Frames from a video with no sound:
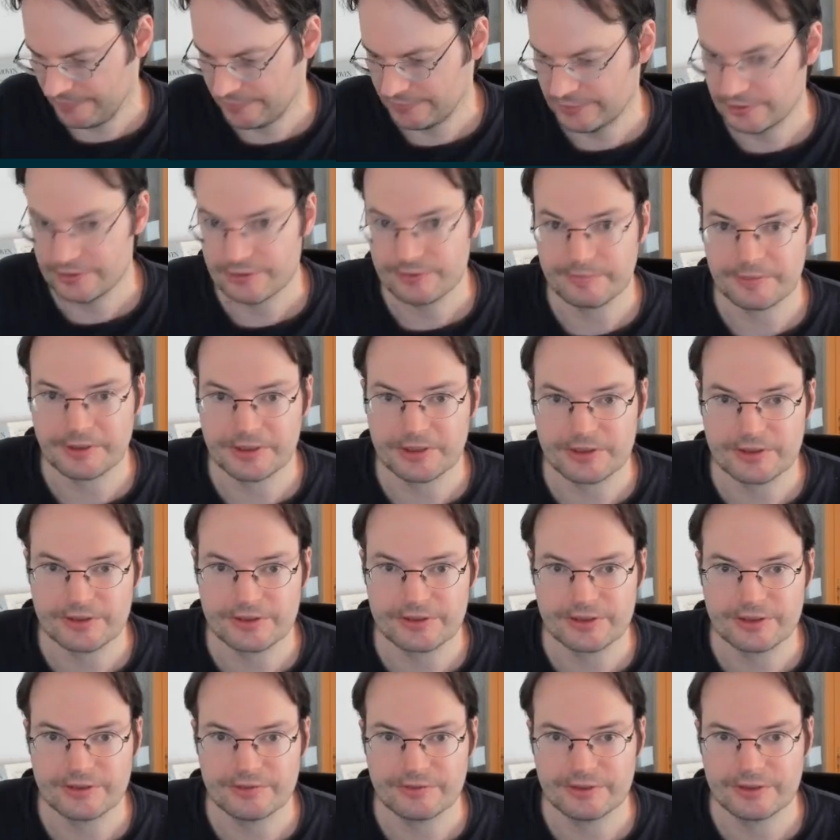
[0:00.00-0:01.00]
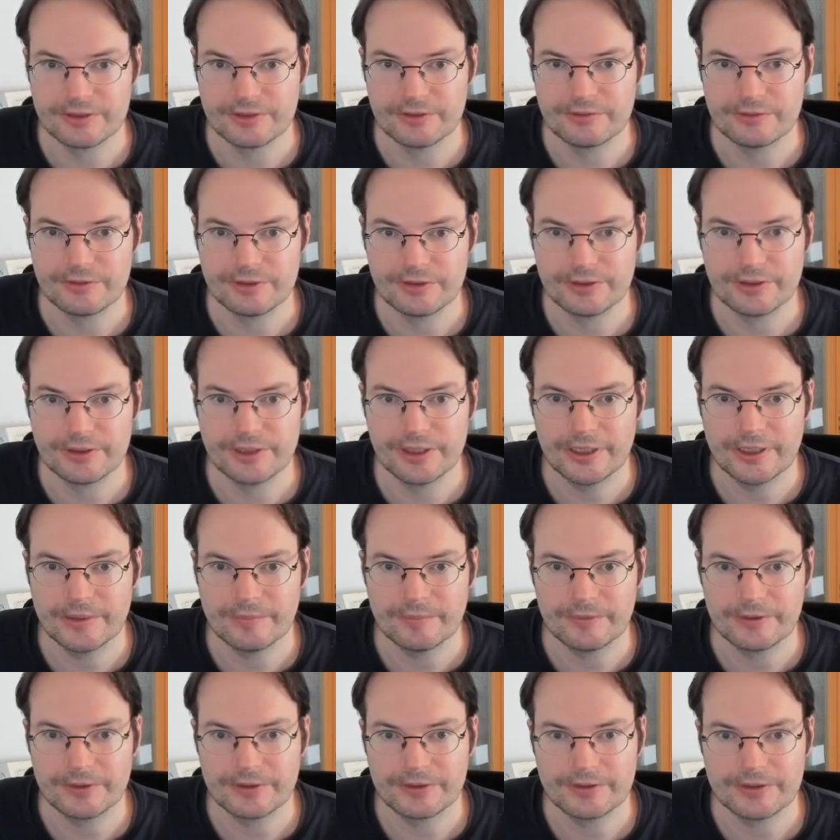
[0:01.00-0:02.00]
Let me just give a different
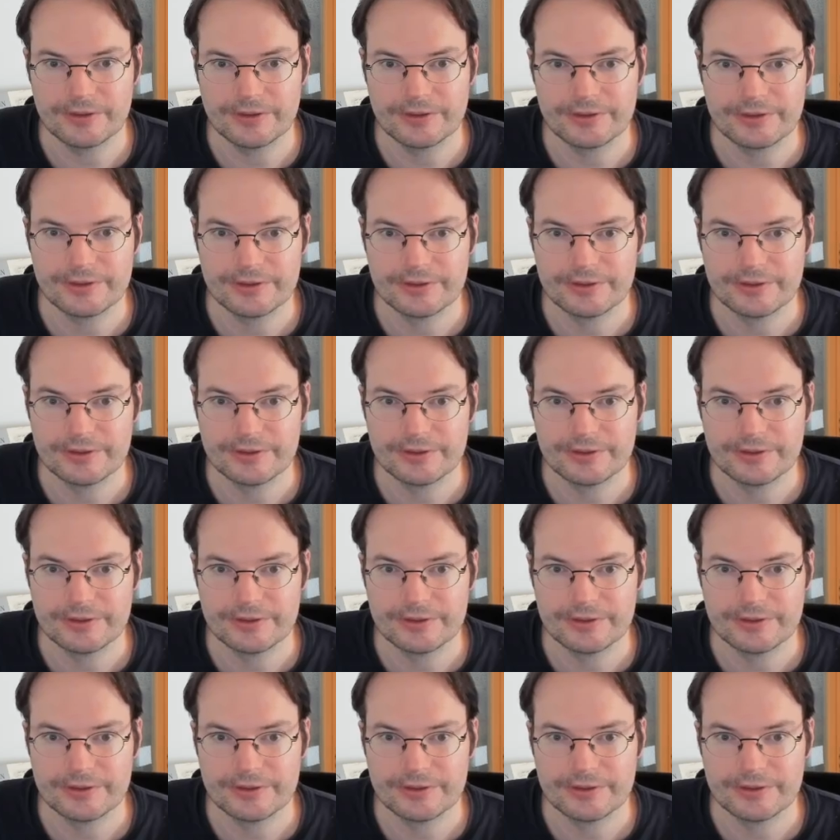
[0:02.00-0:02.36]
name to this